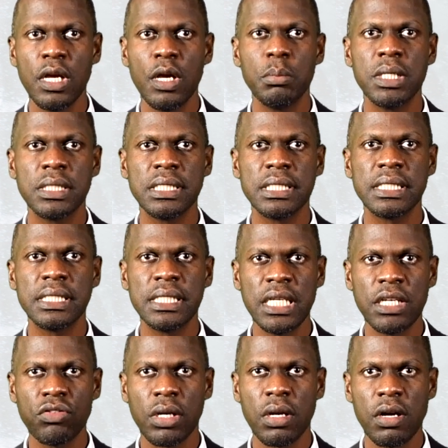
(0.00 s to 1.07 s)
but to
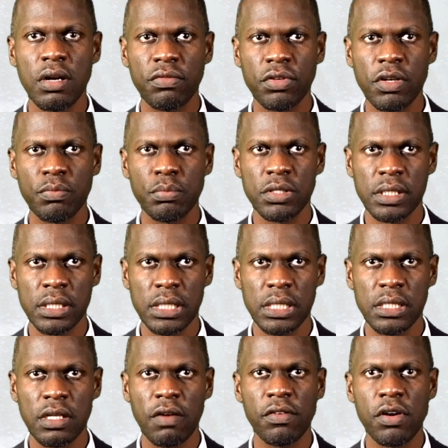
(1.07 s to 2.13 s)
seek recovery of
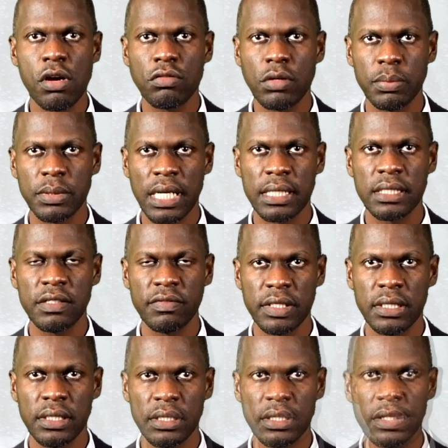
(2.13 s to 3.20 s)
proceeds of corrupt
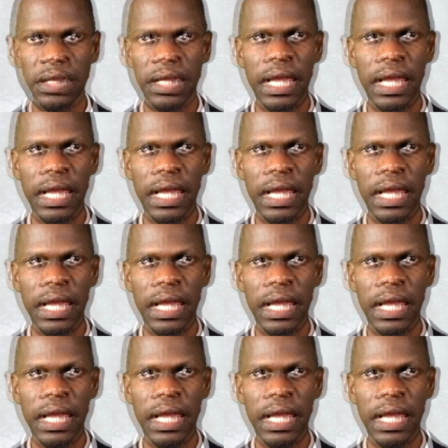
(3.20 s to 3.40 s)
activities.